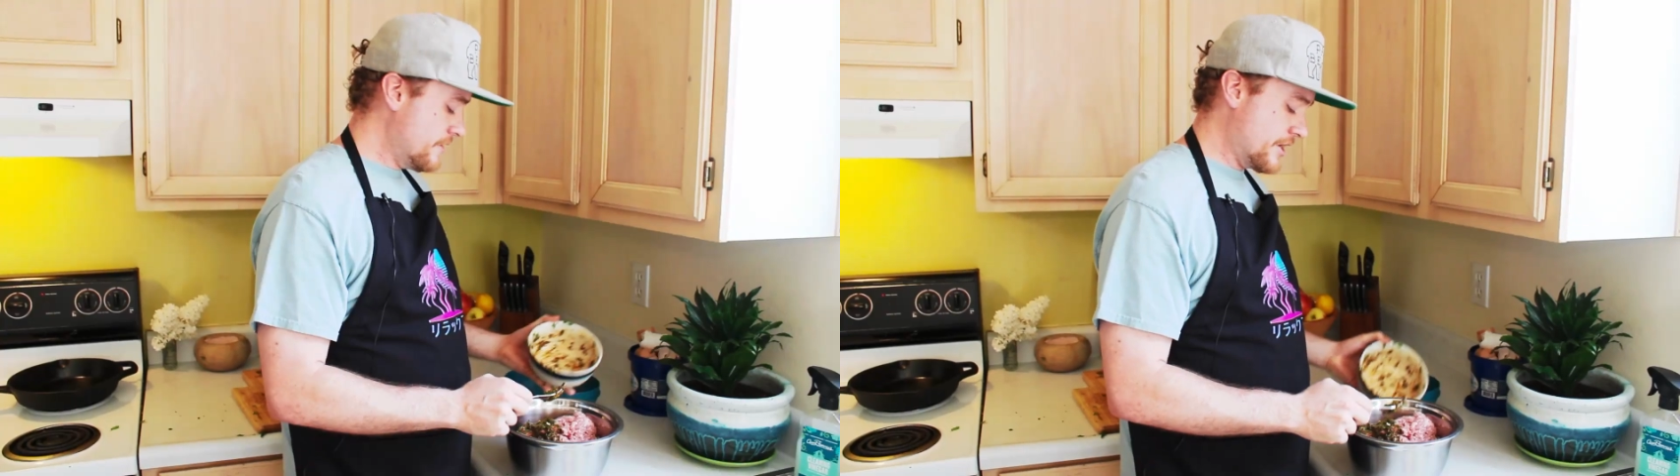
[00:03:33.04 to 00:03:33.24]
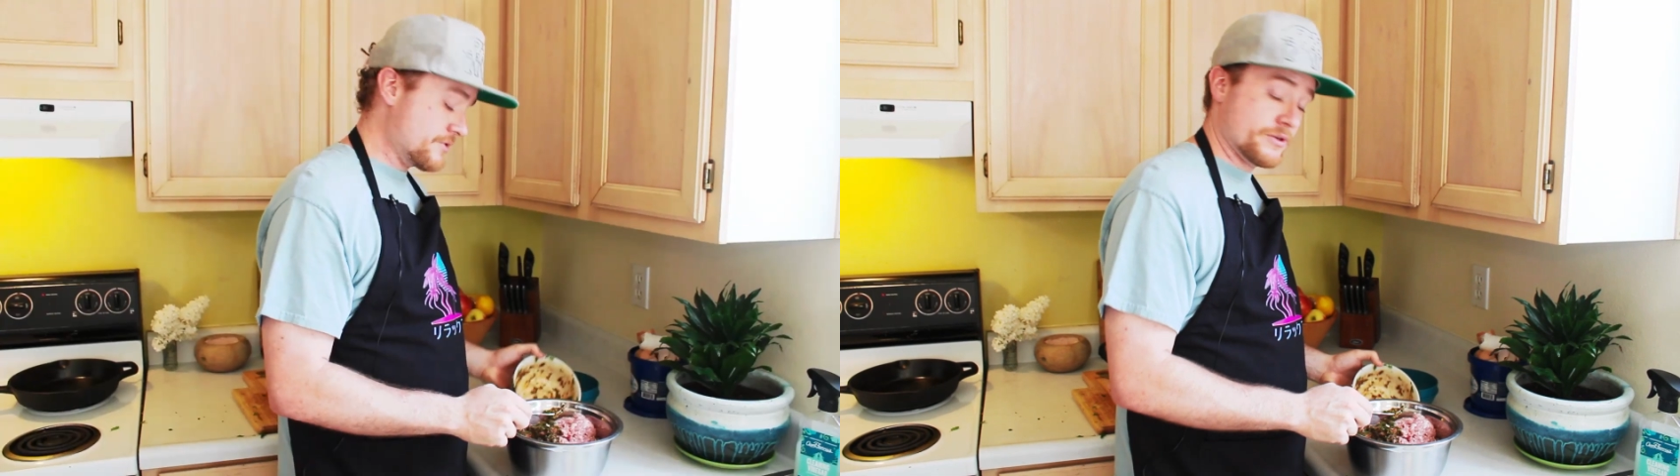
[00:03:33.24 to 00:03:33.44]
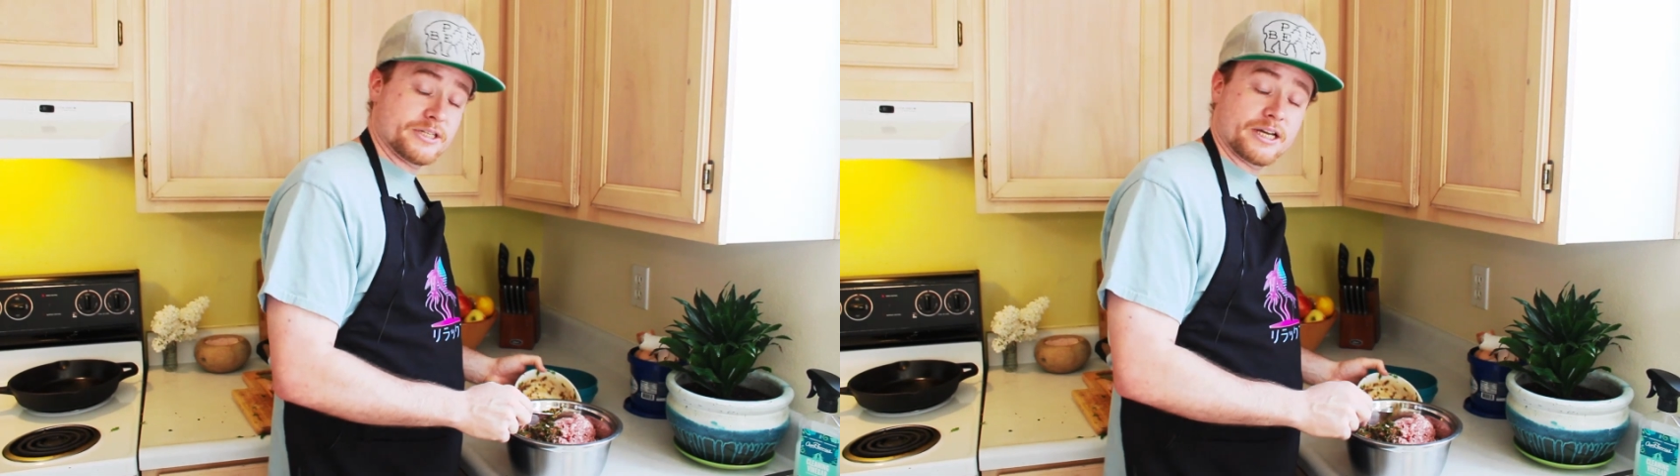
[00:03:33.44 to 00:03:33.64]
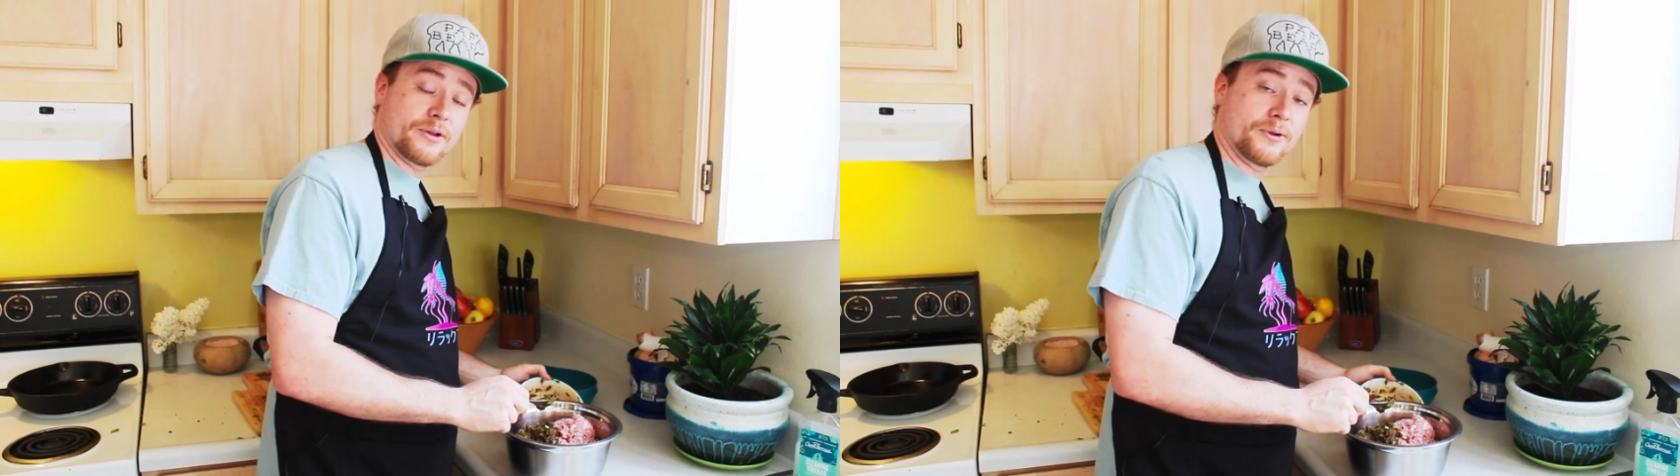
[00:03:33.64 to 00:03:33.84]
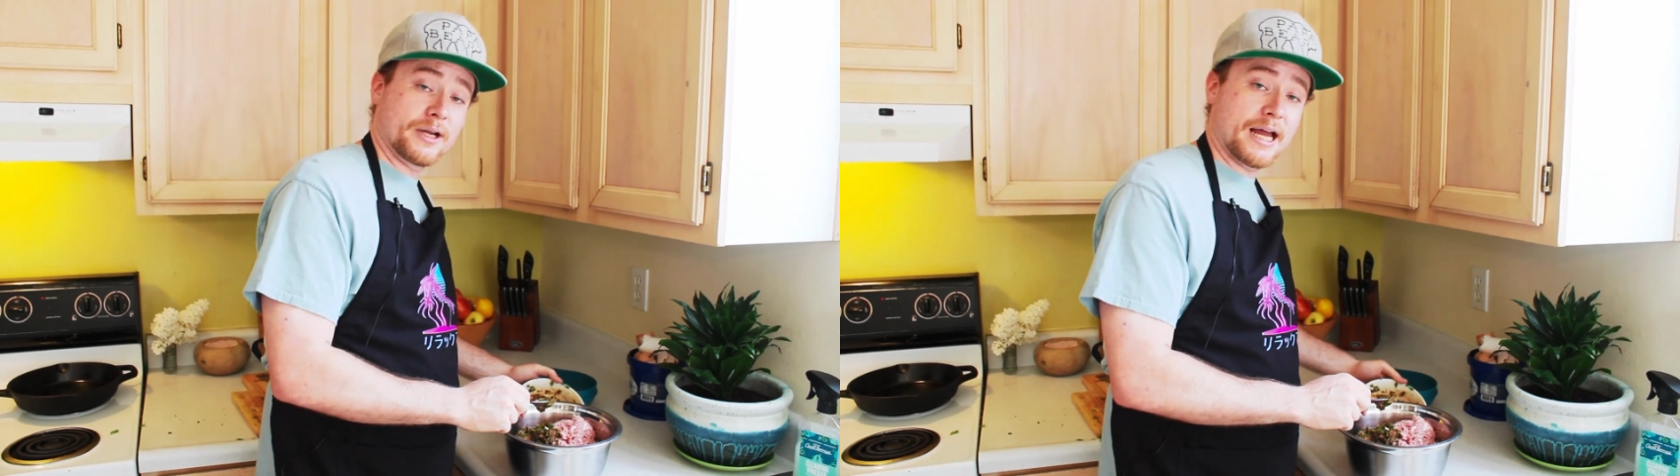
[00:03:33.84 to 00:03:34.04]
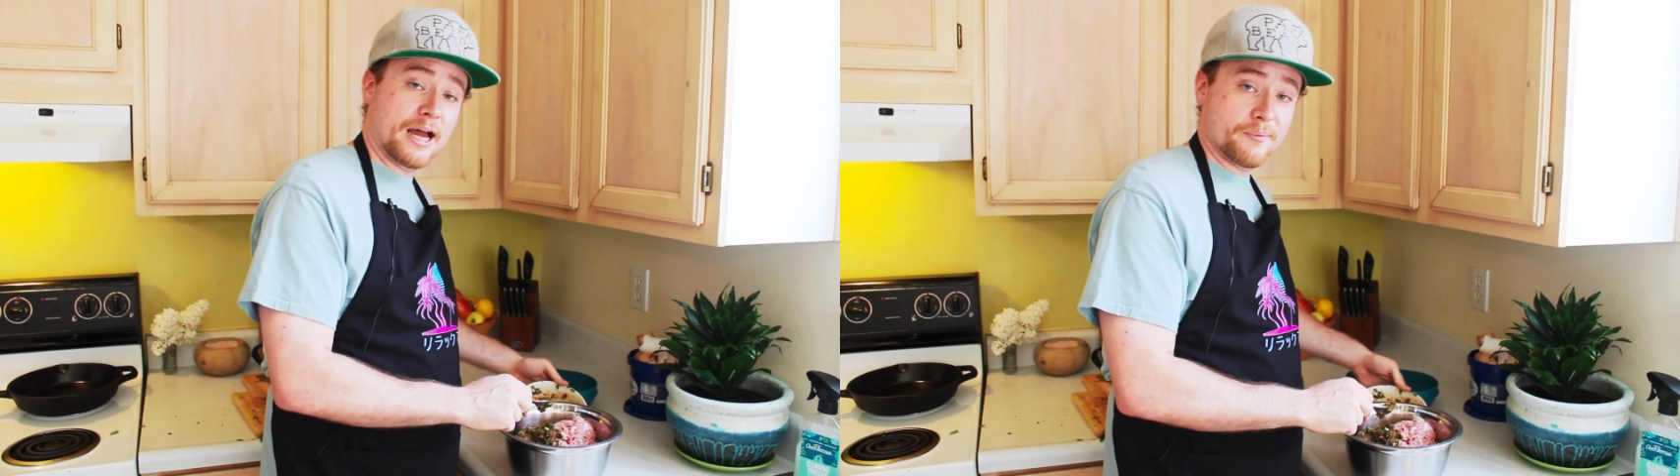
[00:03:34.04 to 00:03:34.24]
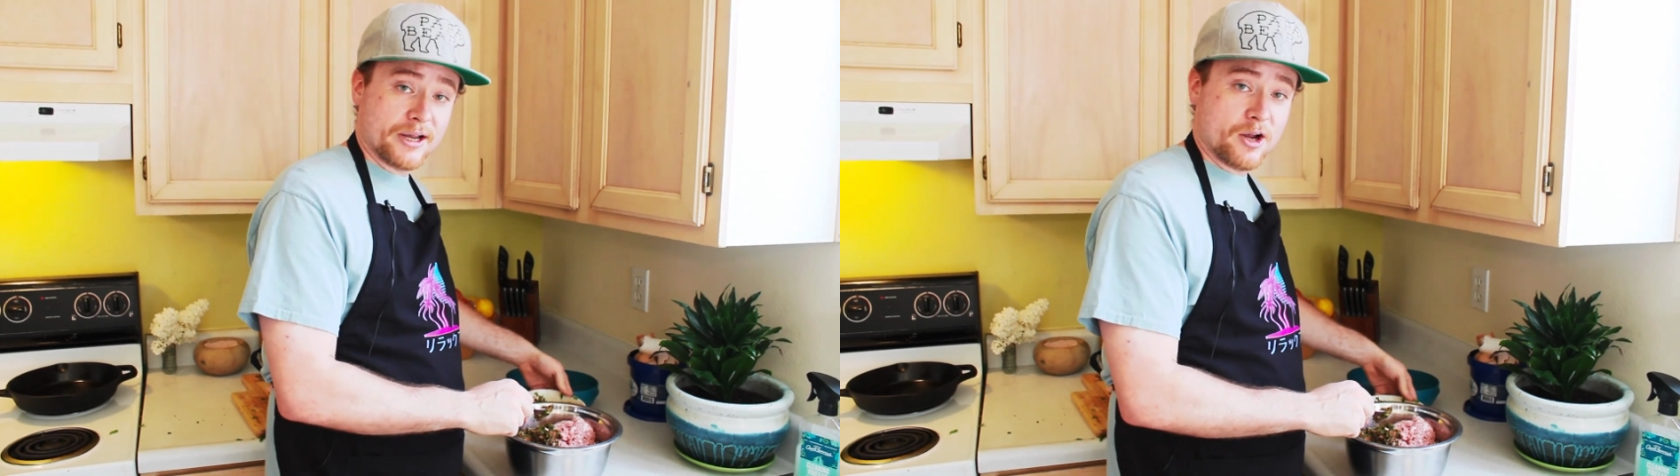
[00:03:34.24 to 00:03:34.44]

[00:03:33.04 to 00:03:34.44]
you guys want to take a look at how to make